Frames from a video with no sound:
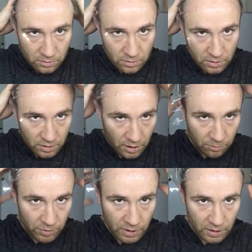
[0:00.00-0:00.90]

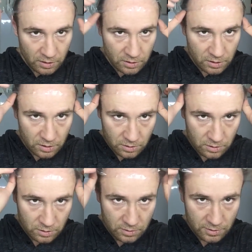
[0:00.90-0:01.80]
scalp begins?
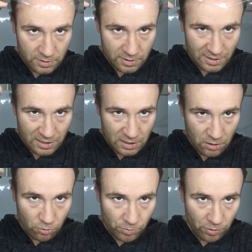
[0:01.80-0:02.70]

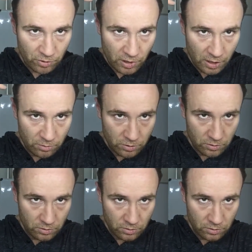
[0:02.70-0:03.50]
That won't be reliable.